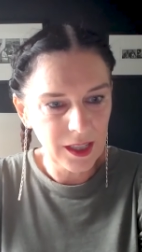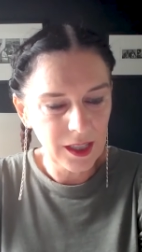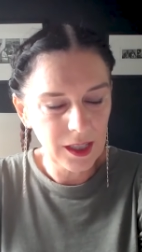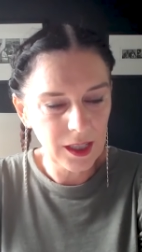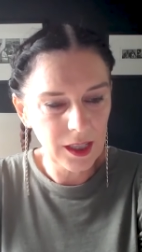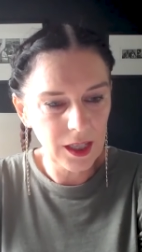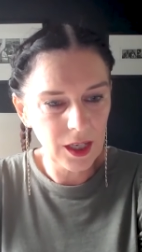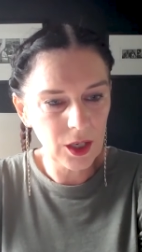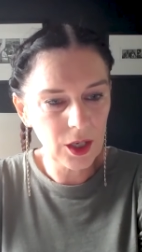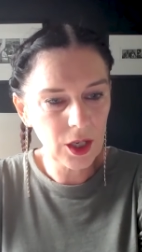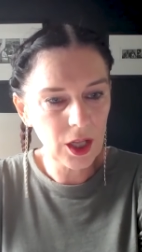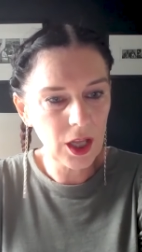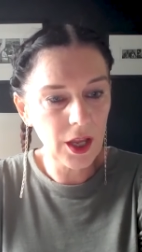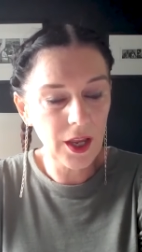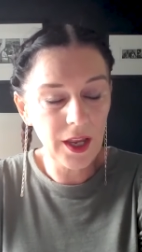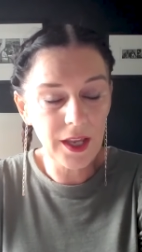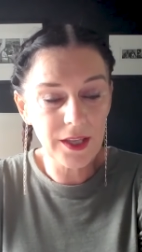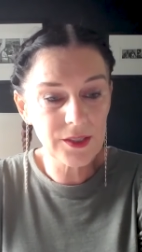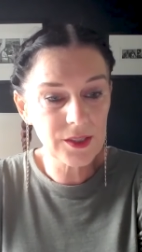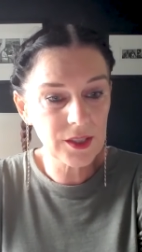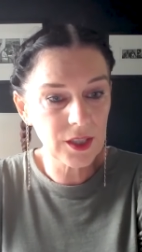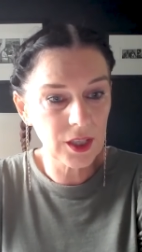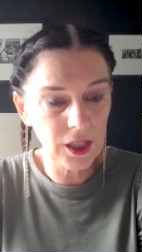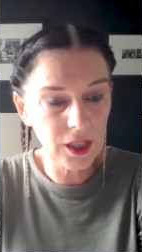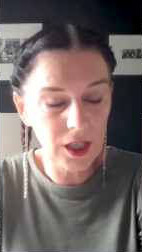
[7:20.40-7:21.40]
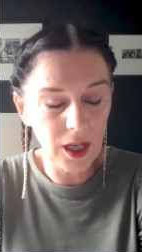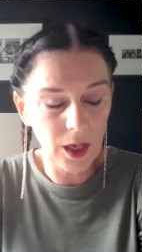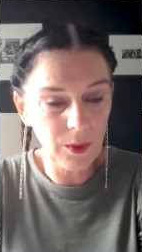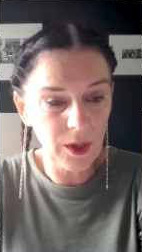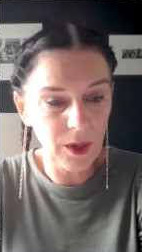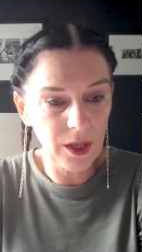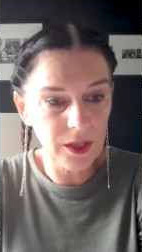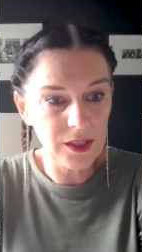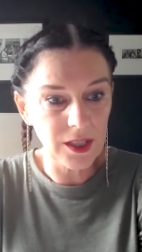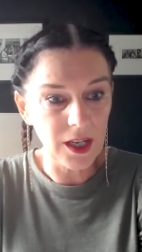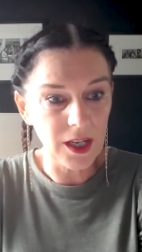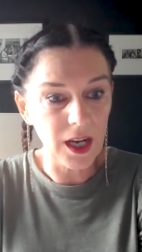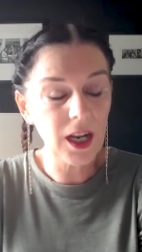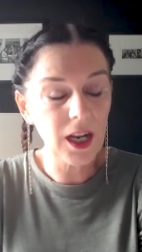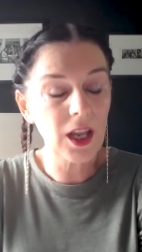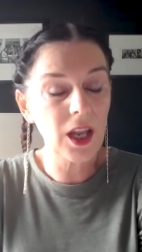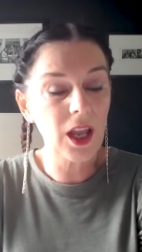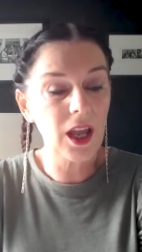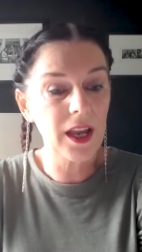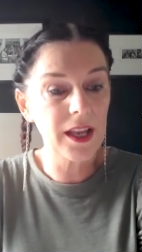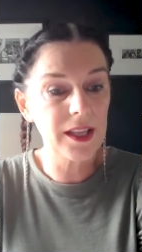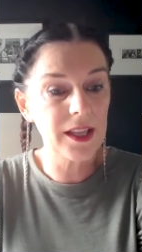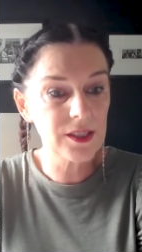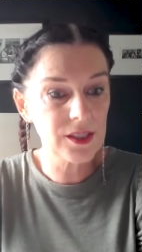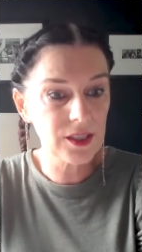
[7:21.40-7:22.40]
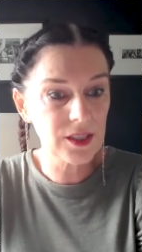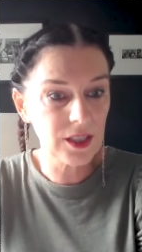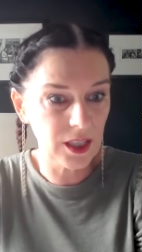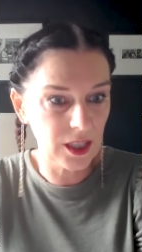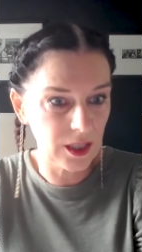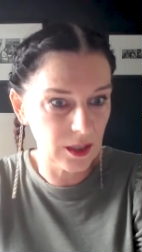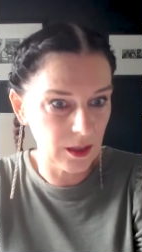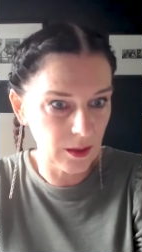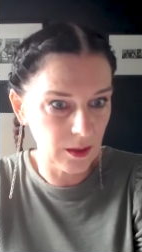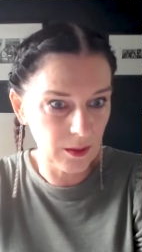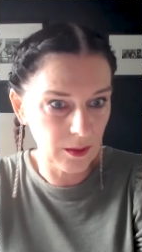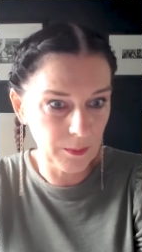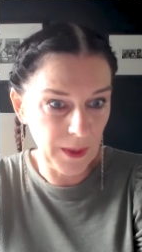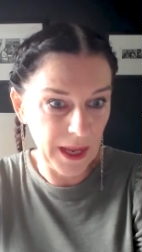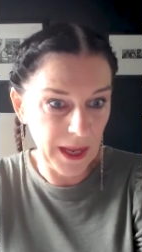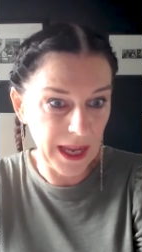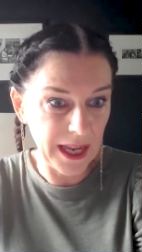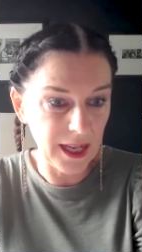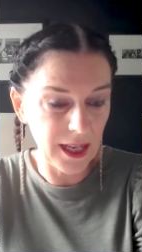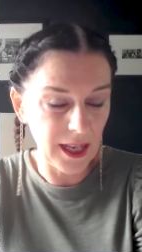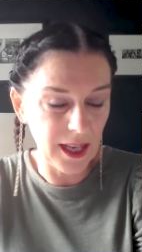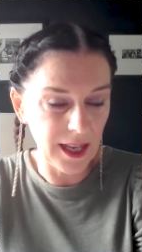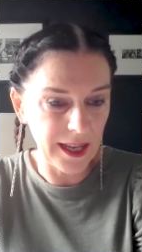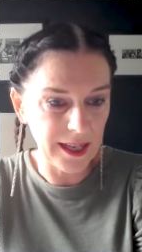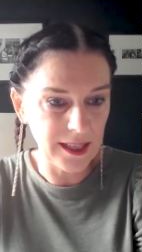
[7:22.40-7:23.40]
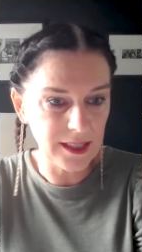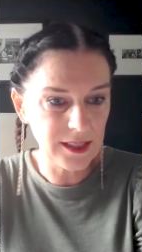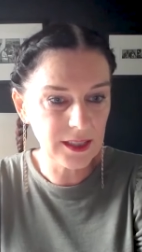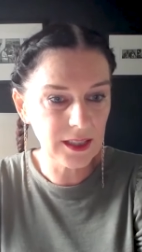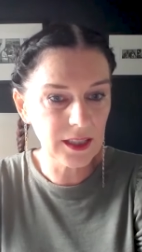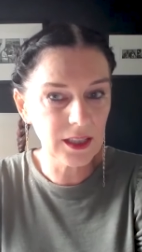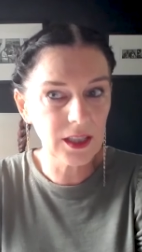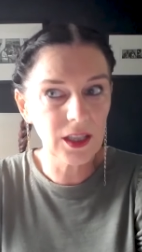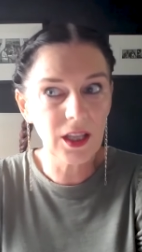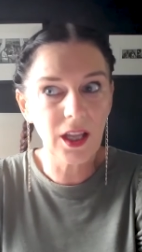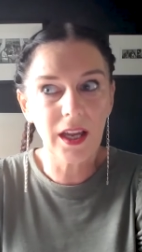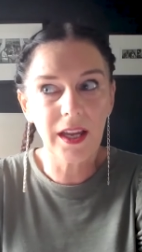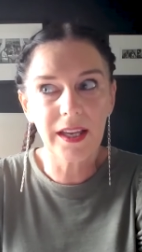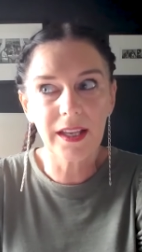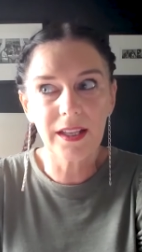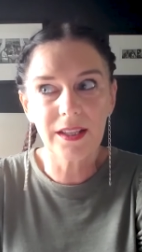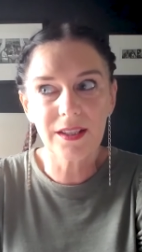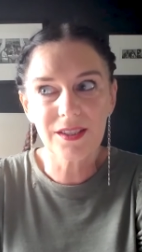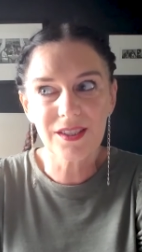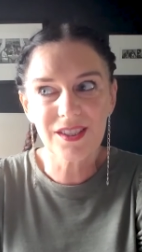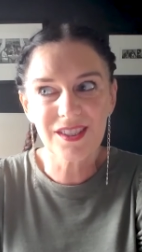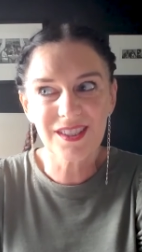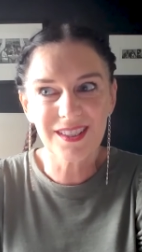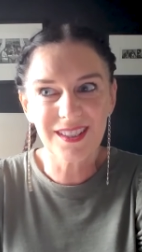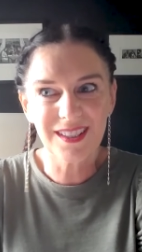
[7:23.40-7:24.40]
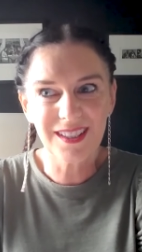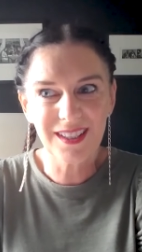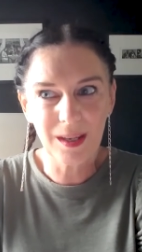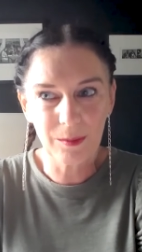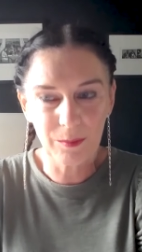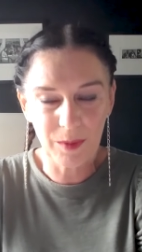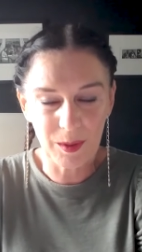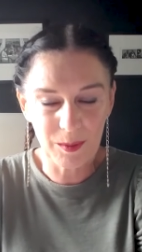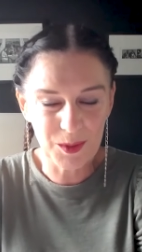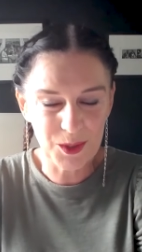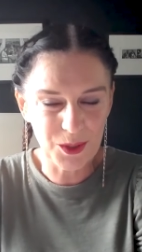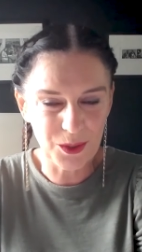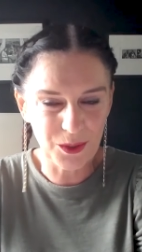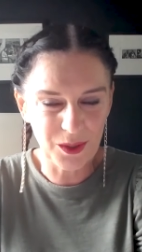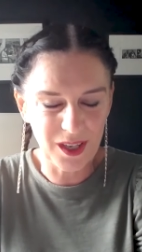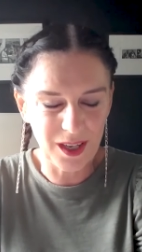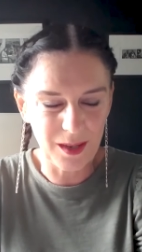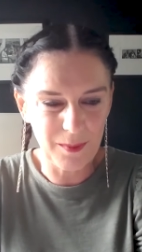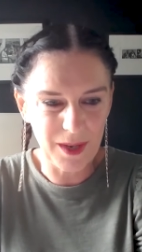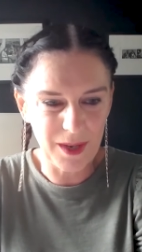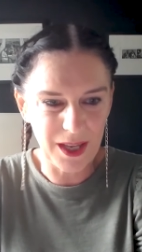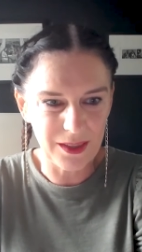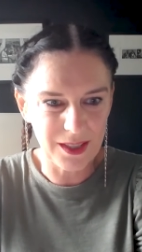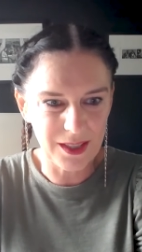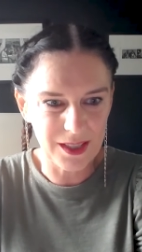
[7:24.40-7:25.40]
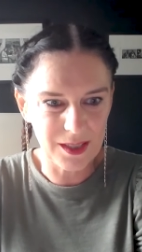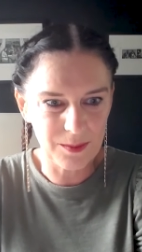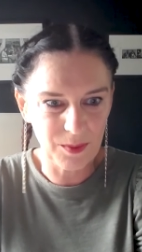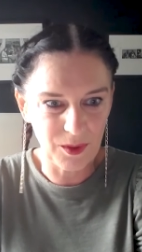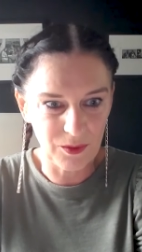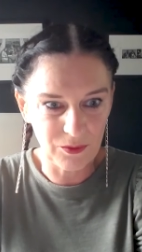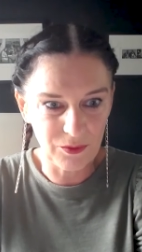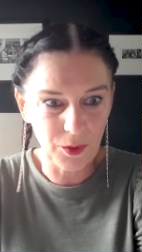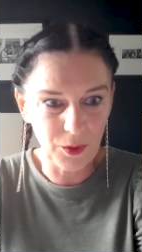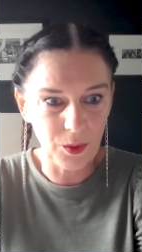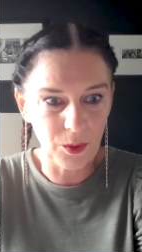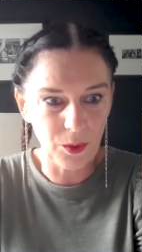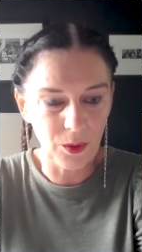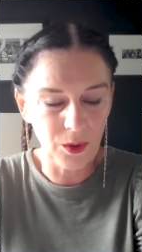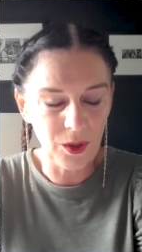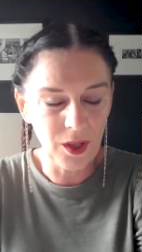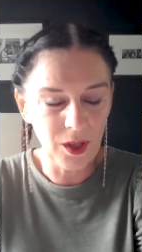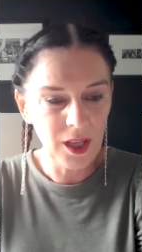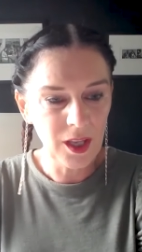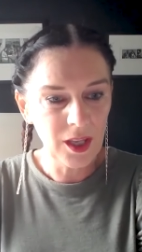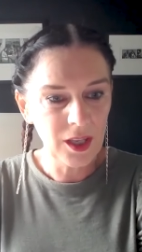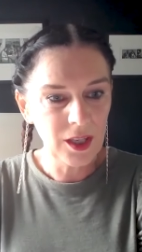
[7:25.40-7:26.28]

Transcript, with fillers: You know, clients can go under, clients can pay late, clients, and we were talking about this before,